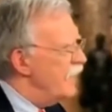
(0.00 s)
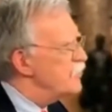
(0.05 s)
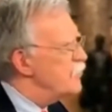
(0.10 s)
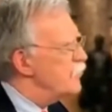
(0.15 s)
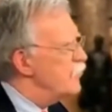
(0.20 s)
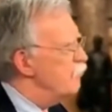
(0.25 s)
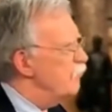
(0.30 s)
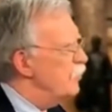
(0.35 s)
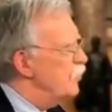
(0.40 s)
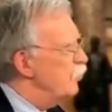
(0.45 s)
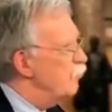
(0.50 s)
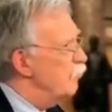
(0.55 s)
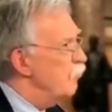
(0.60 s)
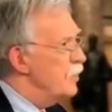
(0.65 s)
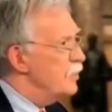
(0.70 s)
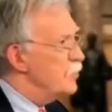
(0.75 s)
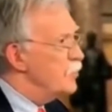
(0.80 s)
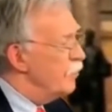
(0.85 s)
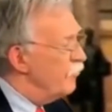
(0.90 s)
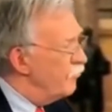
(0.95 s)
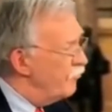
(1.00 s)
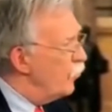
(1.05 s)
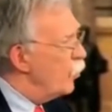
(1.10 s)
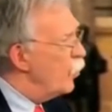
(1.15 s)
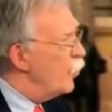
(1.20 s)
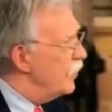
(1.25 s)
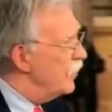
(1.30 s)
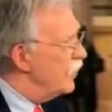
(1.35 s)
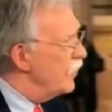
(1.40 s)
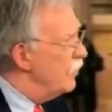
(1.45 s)
that's a real risk
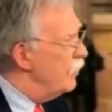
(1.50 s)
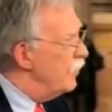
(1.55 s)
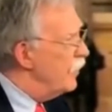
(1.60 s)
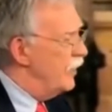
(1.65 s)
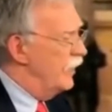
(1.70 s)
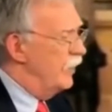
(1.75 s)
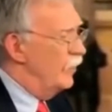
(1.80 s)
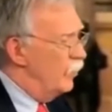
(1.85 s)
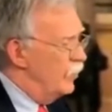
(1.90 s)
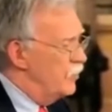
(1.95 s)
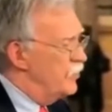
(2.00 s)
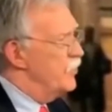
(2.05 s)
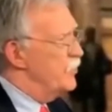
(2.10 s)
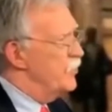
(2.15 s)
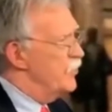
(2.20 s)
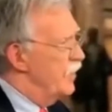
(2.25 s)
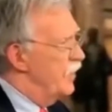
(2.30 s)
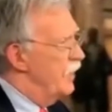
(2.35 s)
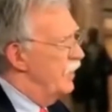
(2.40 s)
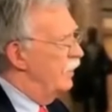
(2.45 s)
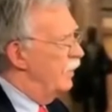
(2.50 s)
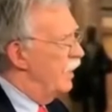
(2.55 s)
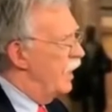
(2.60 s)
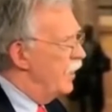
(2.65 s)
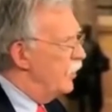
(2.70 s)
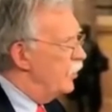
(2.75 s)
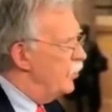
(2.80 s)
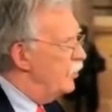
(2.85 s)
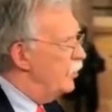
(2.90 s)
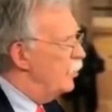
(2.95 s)
for the committee, which has done a
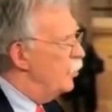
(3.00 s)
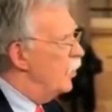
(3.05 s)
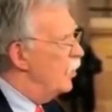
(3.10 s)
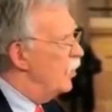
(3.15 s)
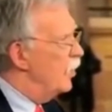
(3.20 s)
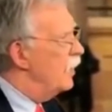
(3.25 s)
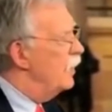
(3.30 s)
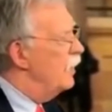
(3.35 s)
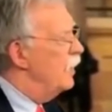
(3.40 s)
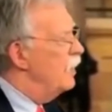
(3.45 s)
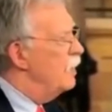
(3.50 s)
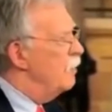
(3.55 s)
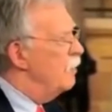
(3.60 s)
lot of good work,